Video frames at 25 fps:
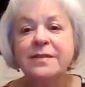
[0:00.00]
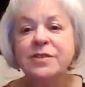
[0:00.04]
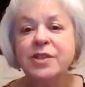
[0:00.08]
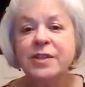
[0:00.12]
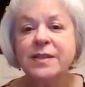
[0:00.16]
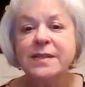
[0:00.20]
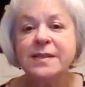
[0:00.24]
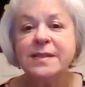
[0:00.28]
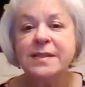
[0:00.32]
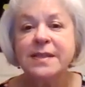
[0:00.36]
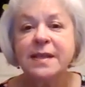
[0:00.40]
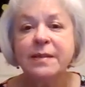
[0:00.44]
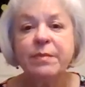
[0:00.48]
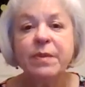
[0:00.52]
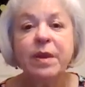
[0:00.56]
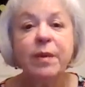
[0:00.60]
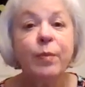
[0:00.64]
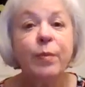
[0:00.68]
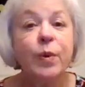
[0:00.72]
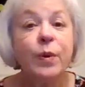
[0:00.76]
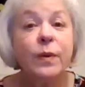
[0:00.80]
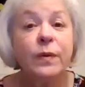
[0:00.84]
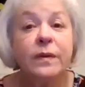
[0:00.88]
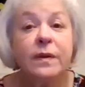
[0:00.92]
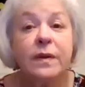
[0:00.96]
just send me a
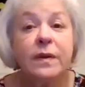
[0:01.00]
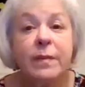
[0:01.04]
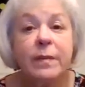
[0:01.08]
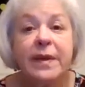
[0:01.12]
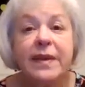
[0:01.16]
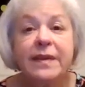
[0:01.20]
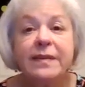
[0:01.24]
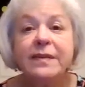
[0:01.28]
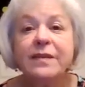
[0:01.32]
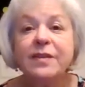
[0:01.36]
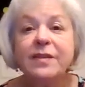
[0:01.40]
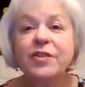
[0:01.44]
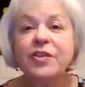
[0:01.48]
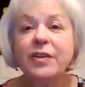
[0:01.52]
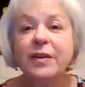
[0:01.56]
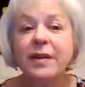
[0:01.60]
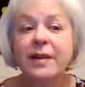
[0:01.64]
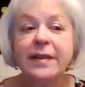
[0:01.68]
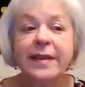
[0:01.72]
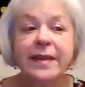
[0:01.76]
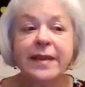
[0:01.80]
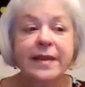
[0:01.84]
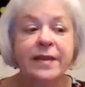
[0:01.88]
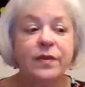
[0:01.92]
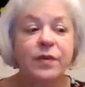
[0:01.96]
personal message and
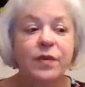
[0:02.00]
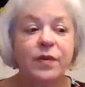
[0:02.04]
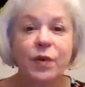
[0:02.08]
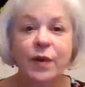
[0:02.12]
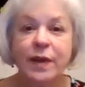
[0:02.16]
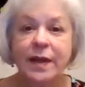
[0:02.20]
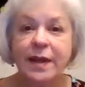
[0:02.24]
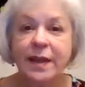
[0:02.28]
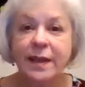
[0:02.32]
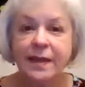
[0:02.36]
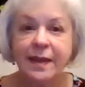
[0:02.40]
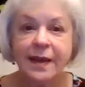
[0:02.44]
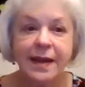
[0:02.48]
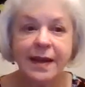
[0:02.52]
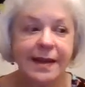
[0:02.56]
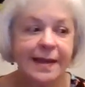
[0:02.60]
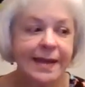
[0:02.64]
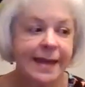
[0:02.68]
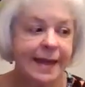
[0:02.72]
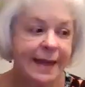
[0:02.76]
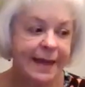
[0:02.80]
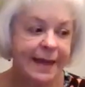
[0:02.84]
I'll answer anything I